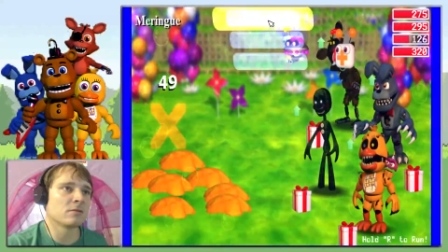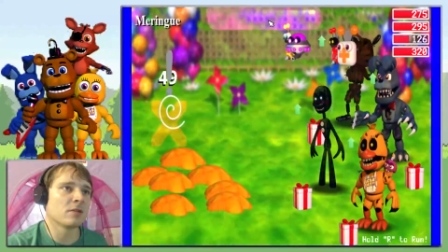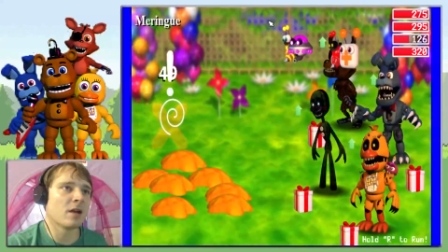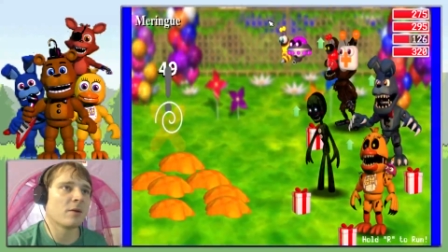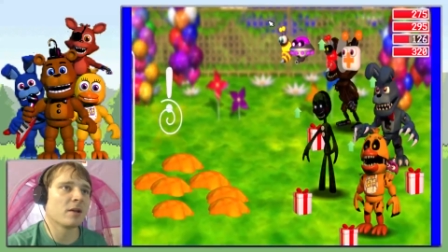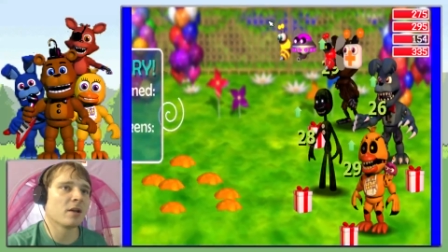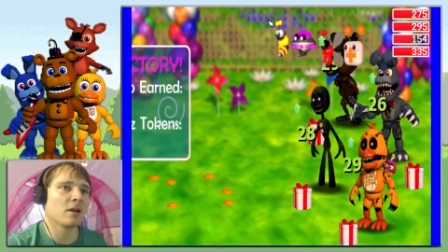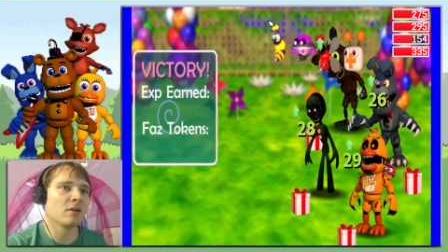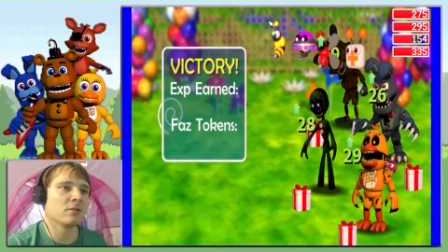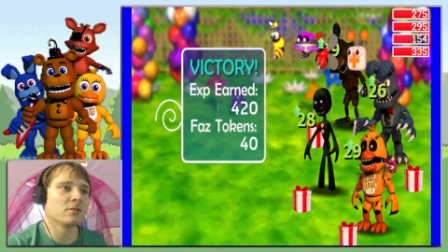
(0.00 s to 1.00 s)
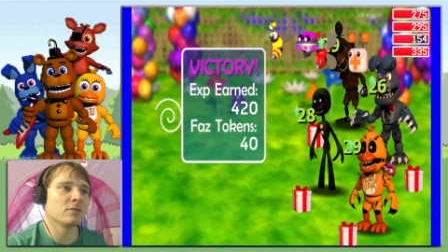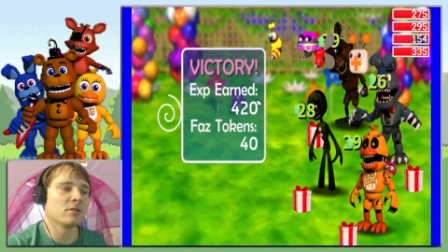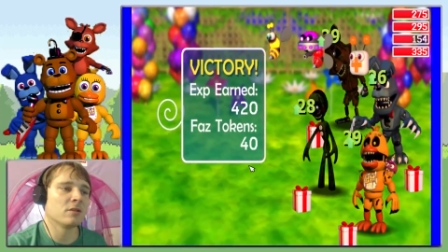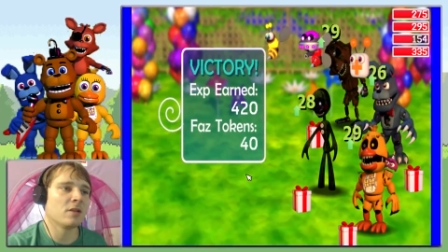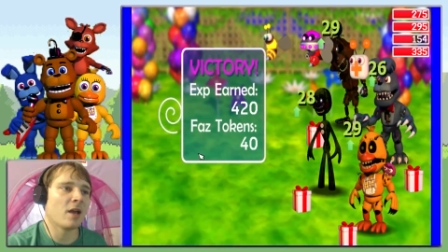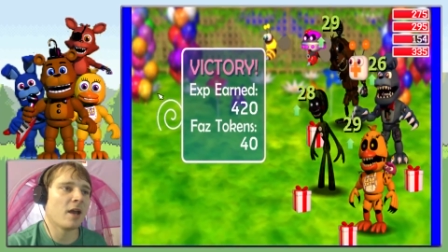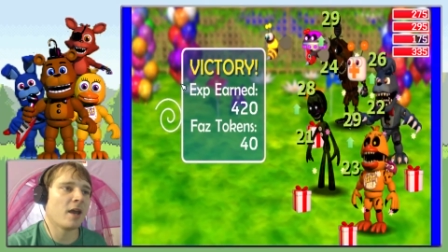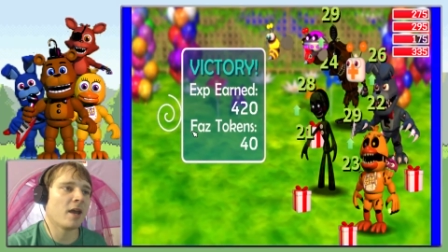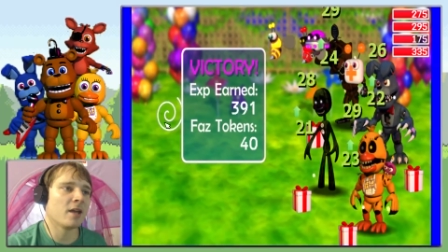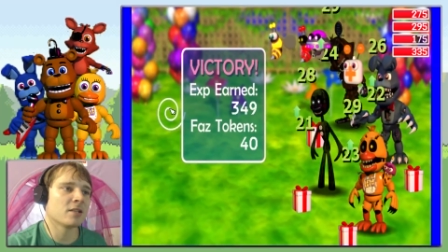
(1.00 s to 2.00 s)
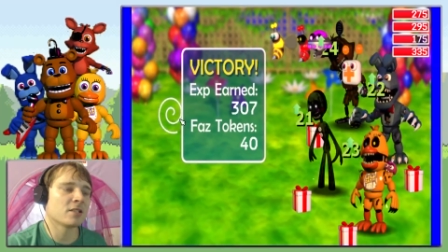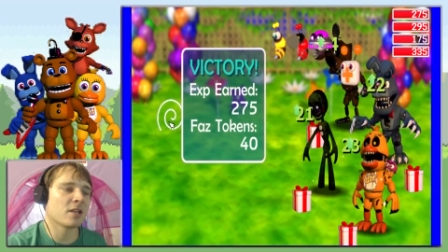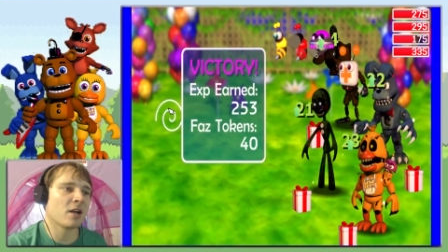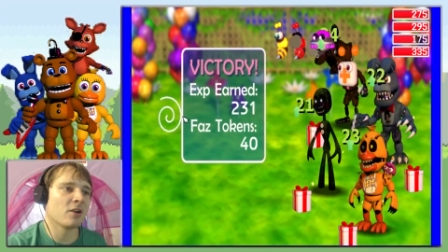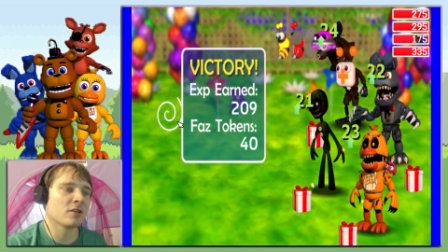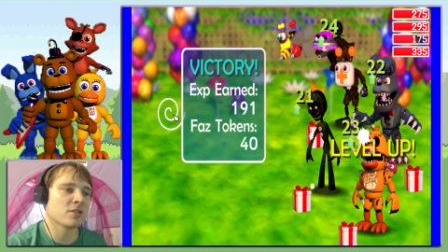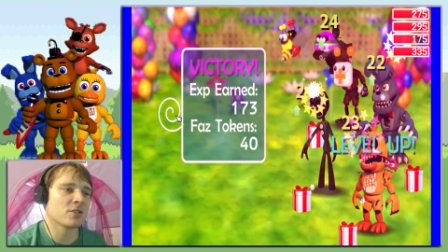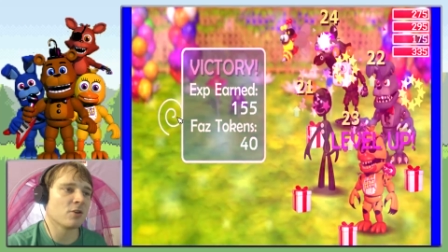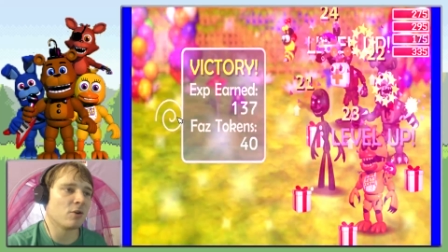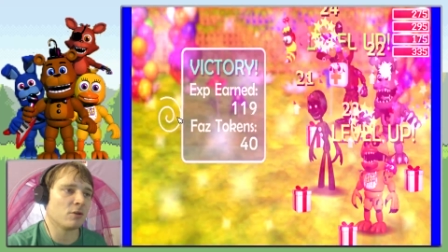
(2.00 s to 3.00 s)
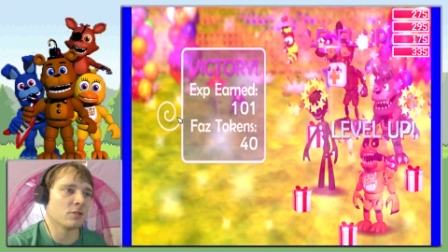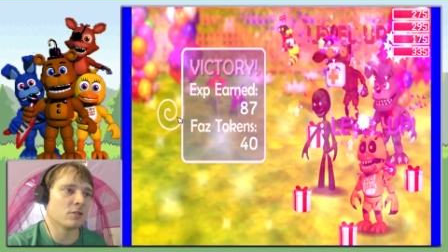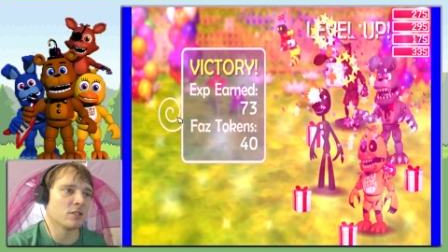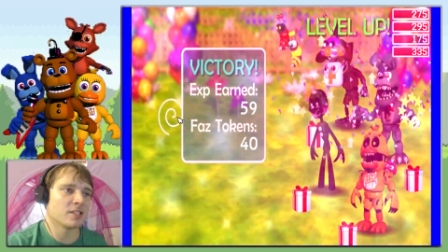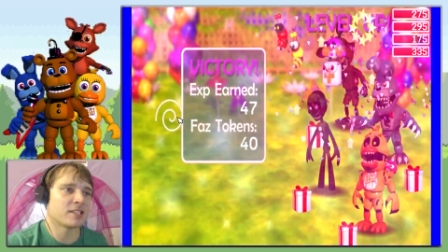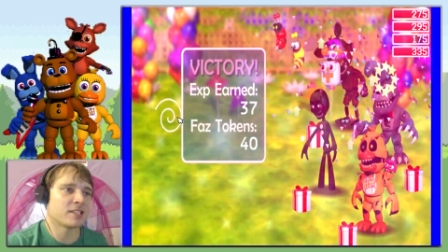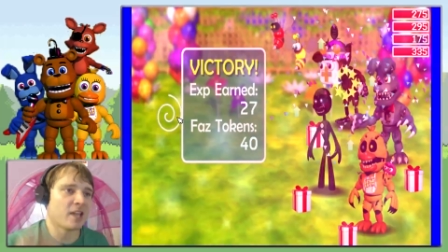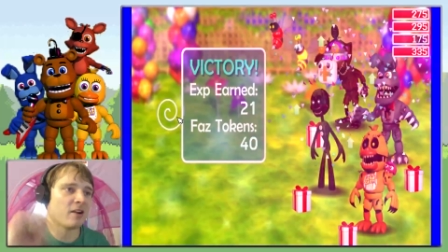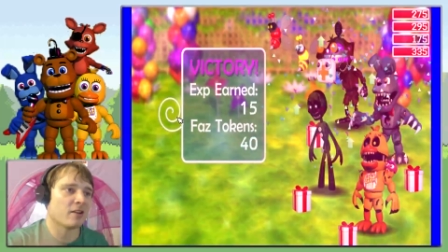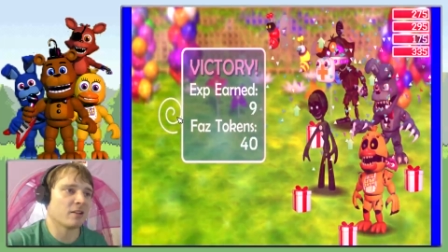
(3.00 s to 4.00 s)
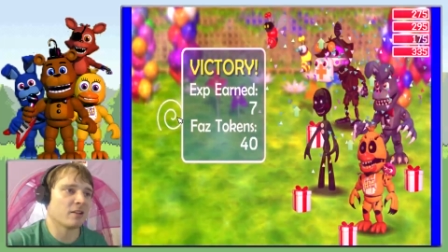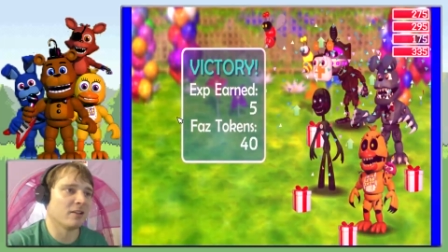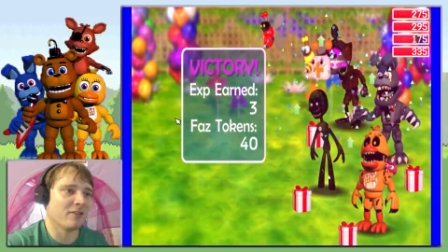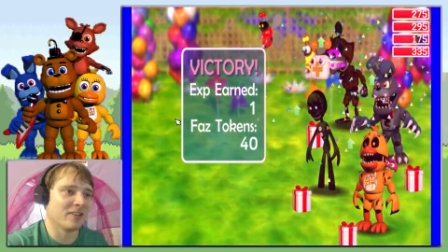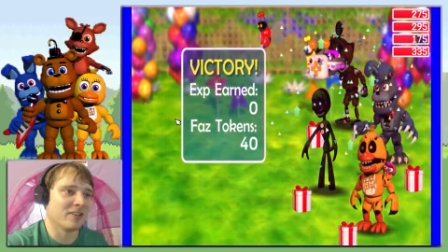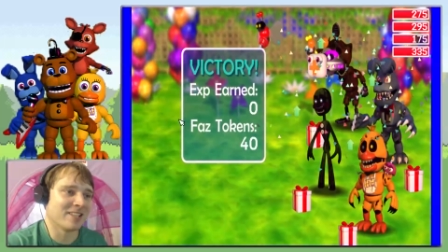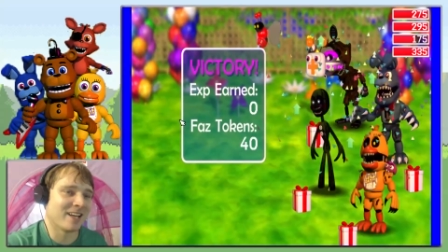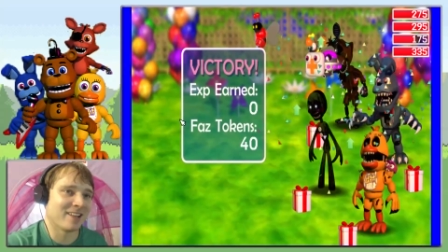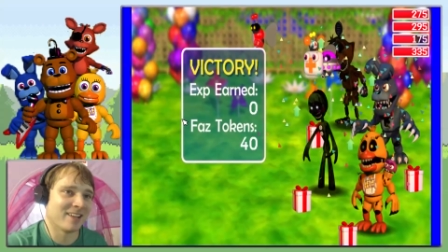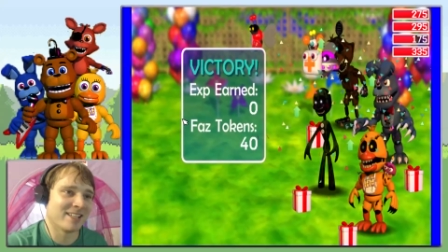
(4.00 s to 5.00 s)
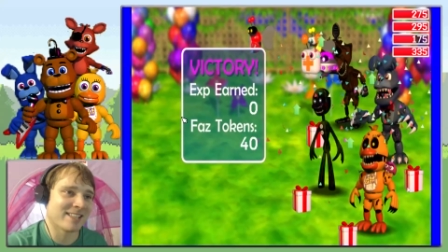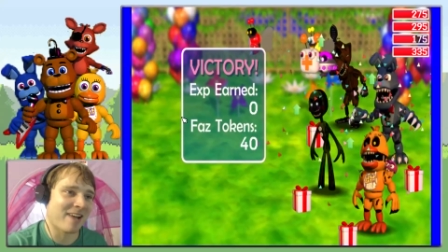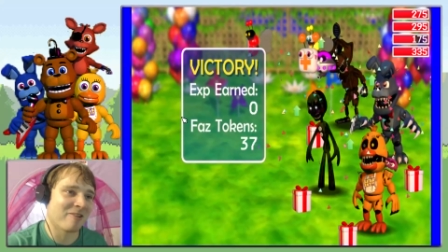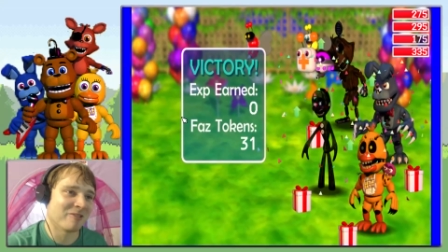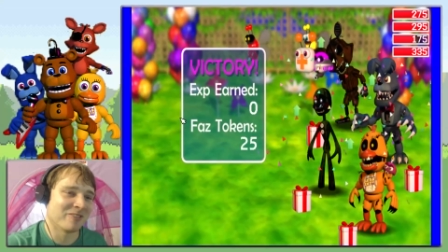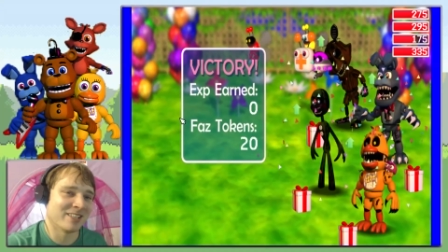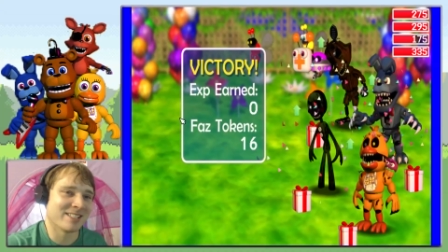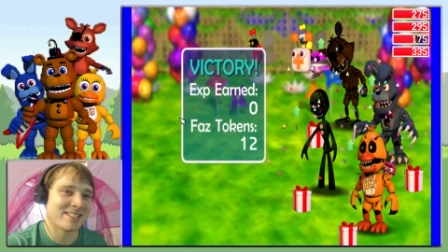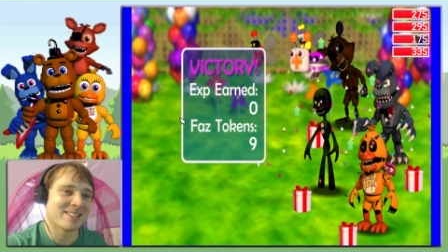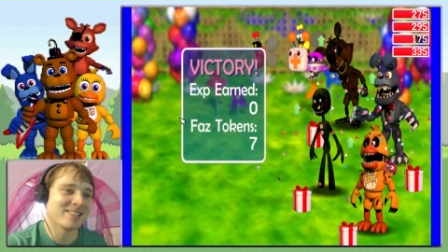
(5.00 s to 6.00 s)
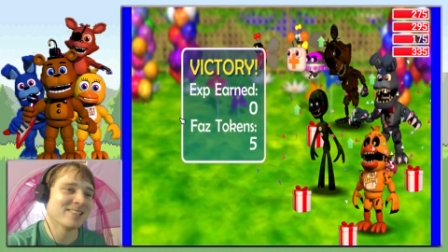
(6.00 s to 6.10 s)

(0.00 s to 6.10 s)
There we go. Yay, scare its soul. Scare the living daylights out of it.